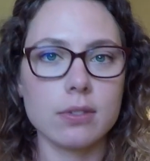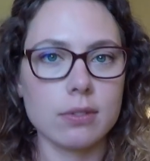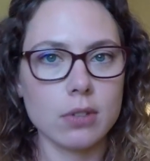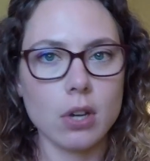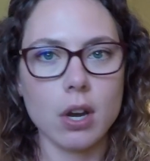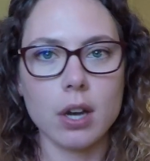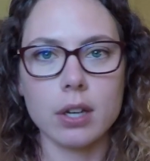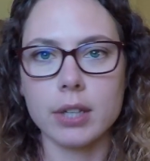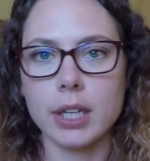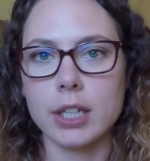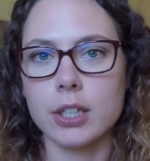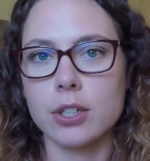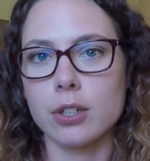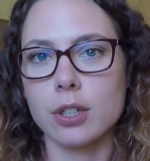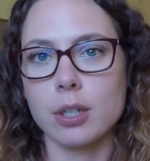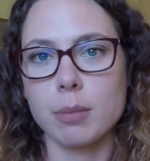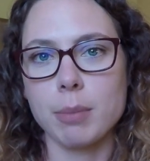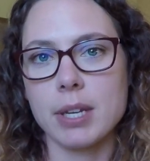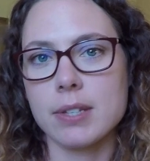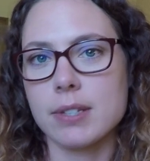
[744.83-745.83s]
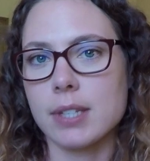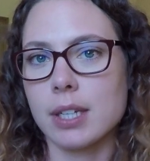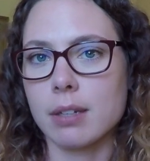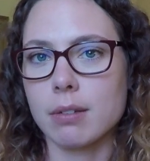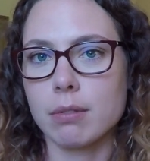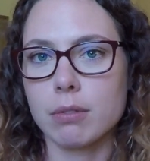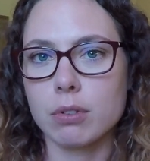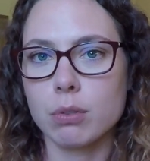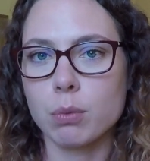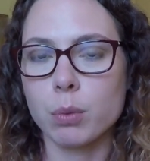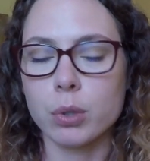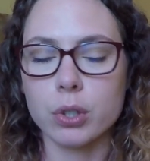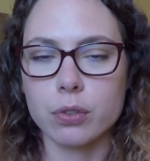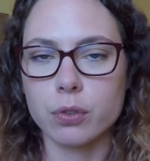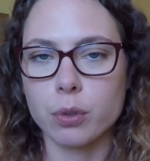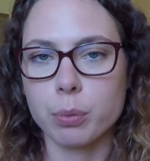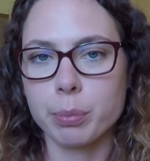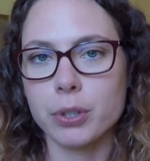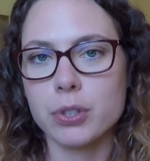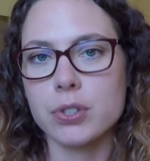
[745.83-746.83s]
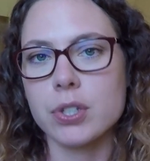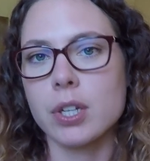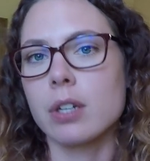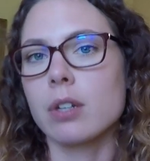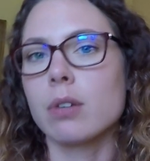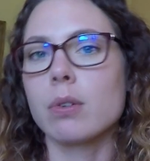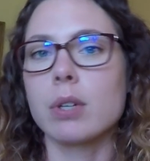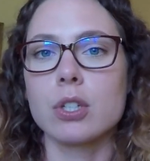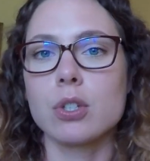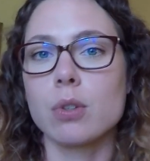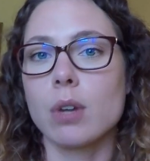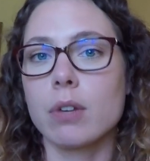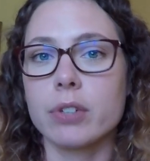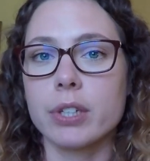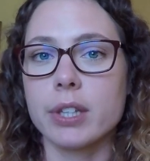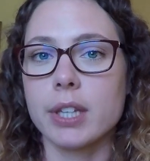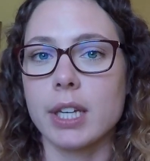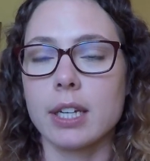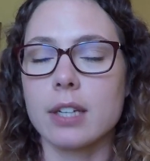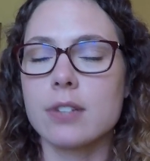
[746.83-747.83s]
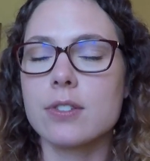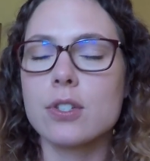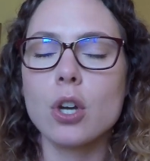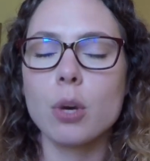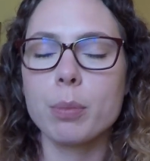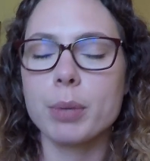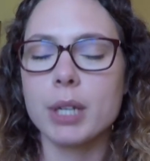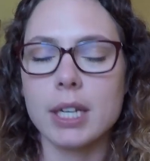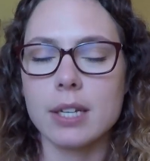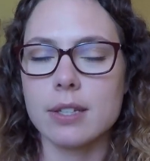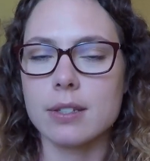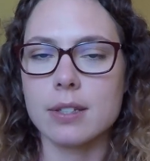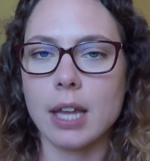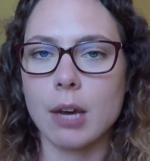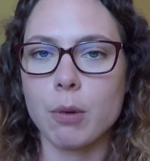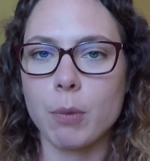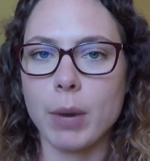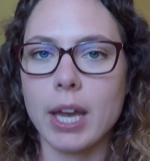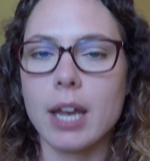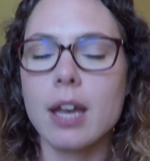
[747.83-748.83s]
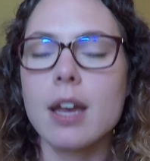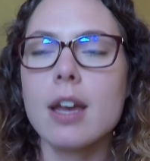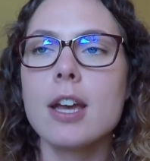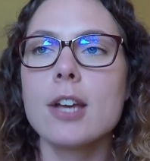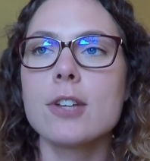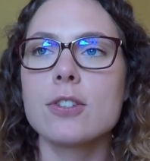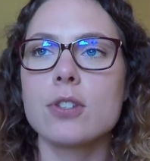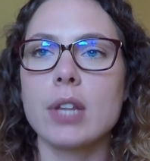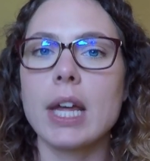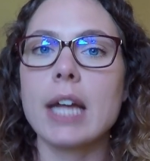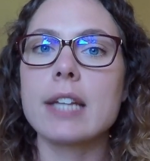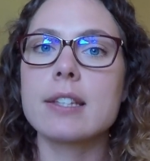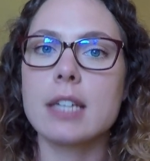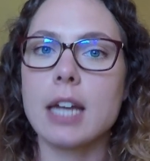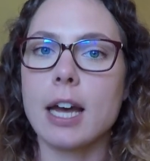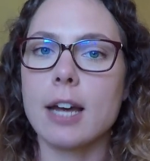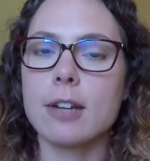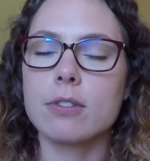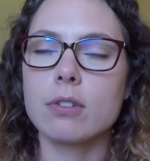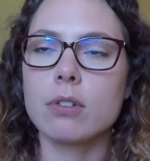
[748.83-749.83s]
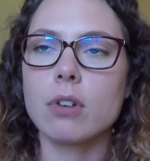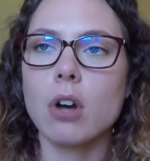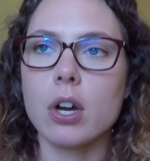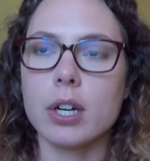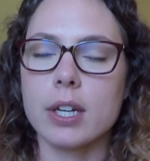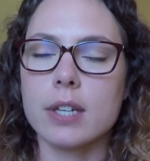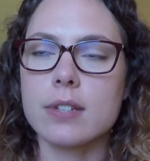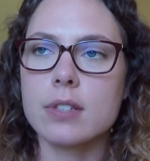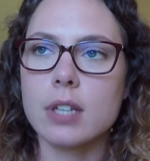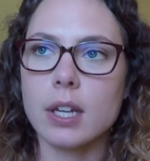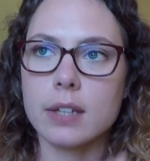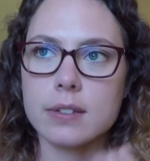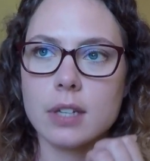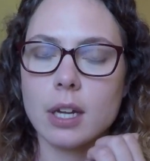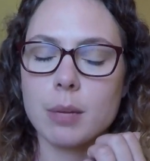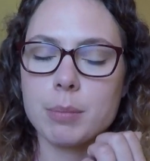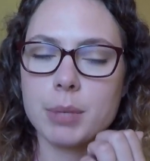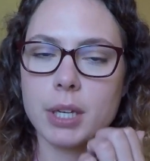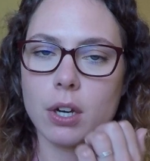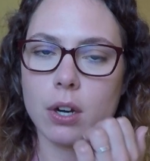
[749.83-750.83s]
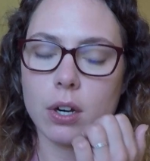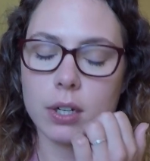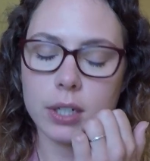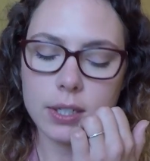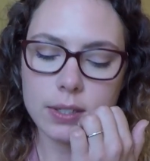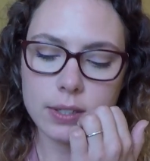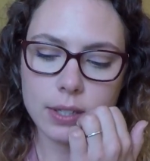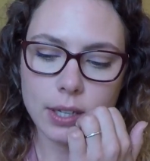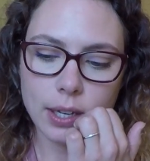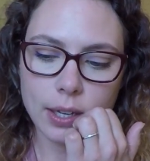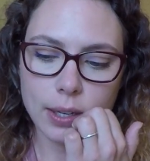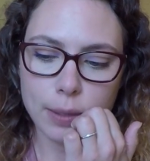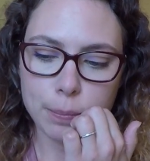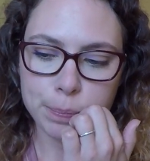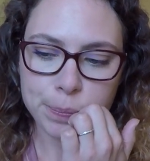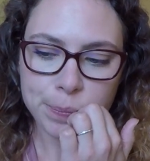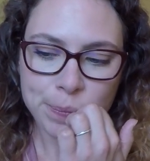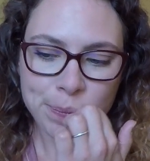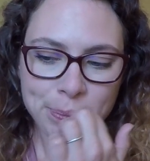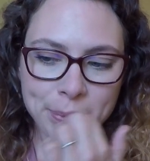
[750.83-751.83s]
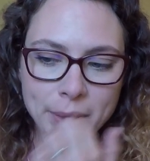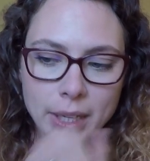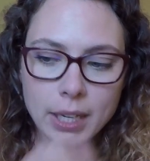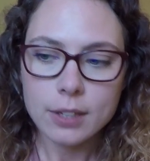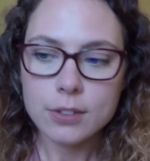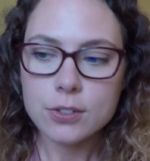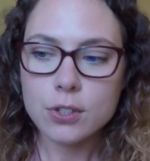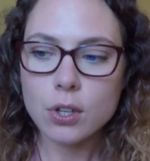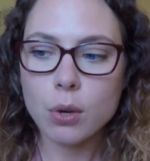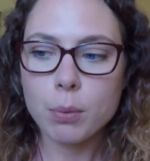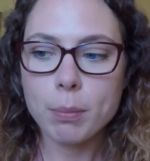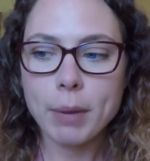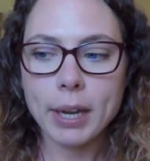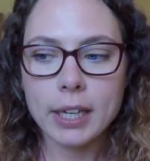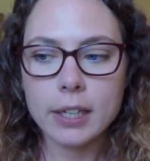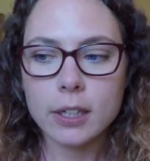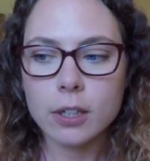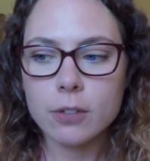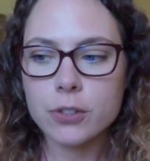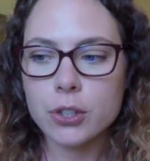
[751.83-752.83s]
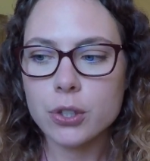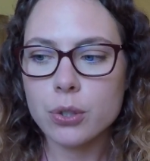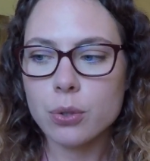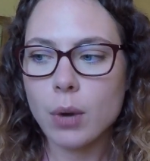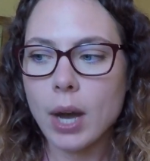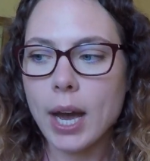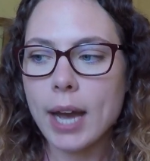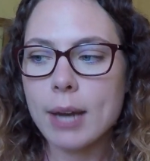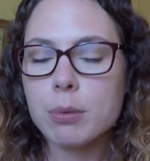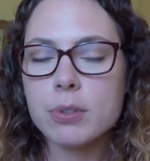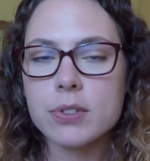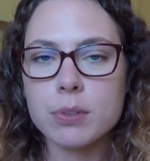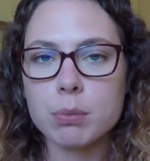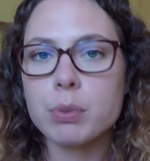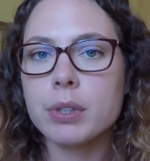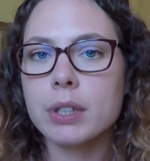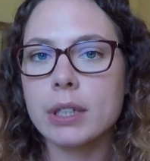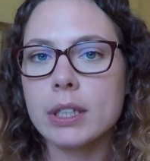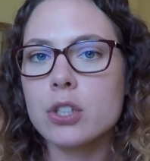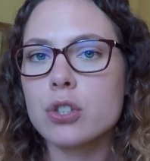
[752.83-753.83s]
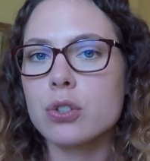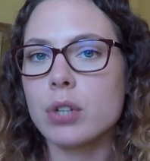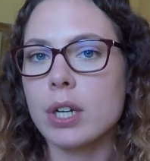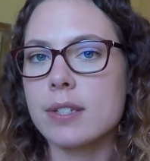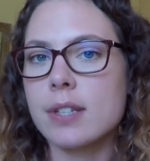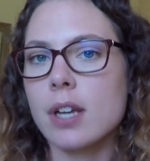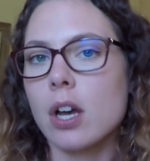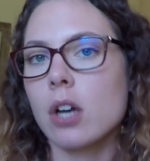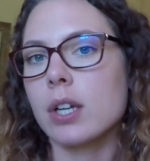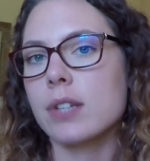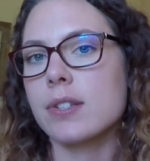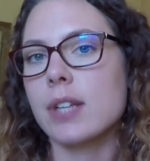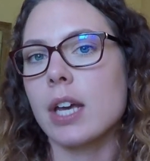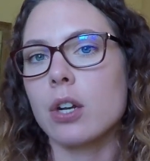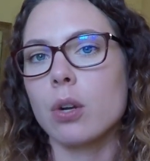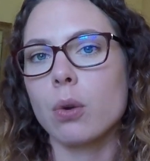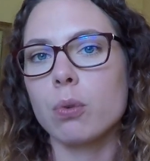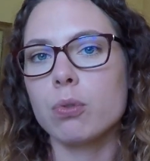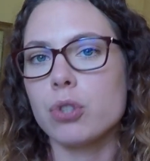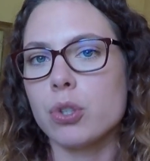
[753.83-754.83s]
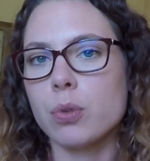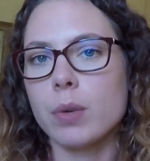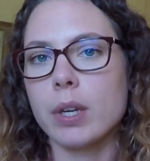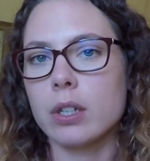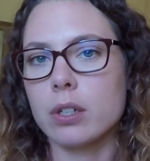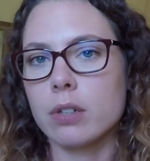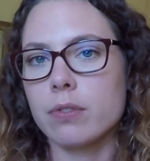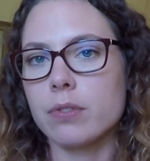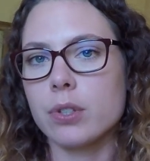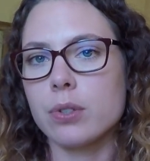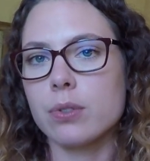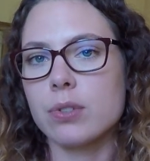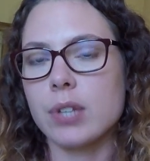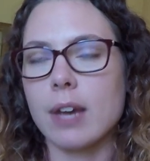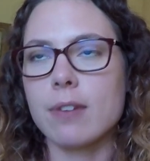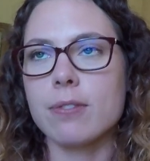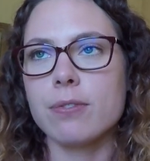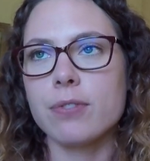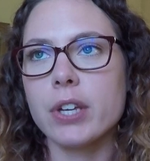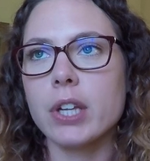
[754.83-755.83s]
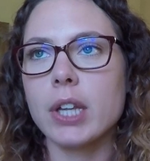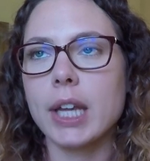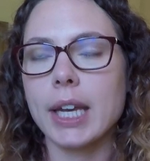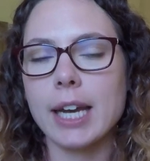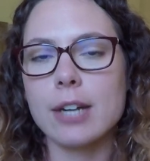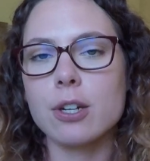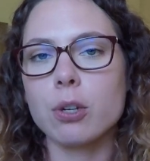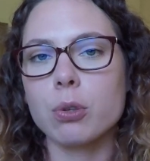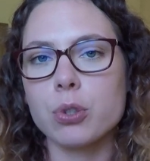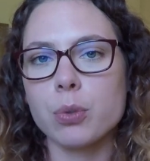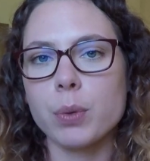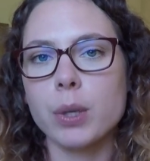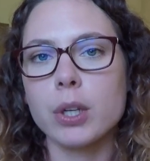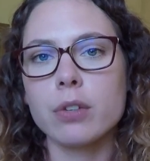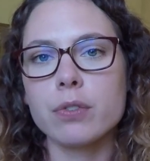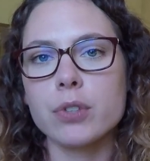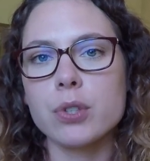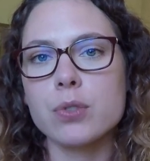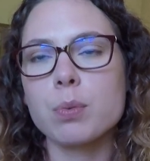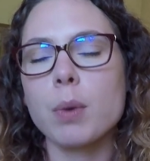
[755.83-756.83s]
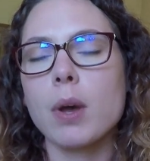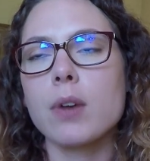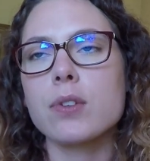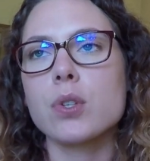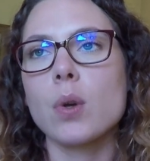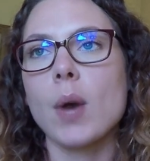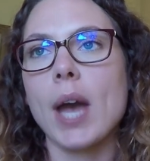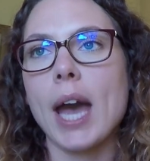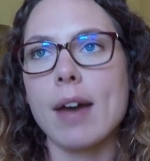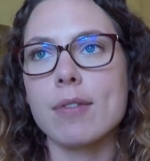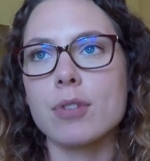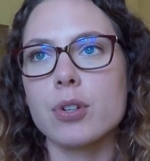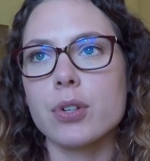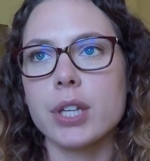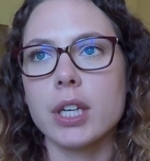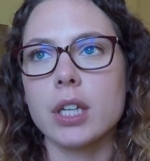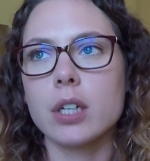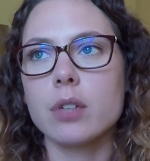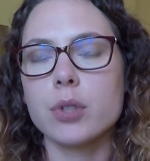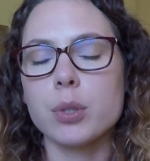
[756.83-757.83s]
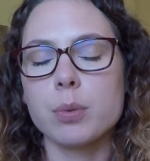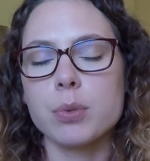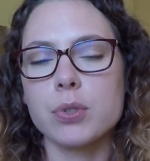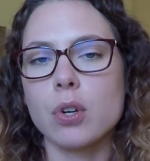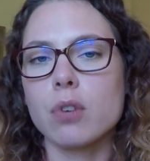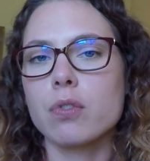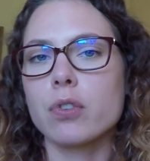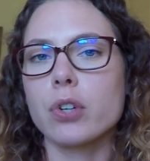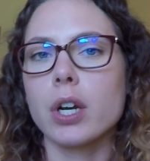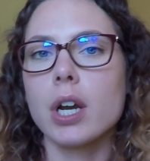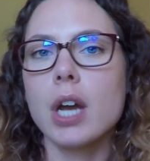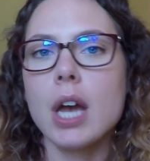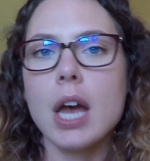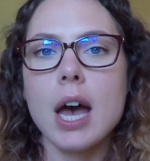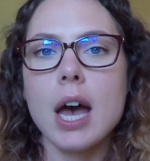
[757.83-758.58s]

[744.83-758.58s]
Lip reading: talk like you're an amazing, wonderful person who can do everything, because nobody is that way. So that's not honest. That's not being honest. So my interview, I was really stressed out because I don't do interviews. I feel like I don't do interviews well. So after the interview was over,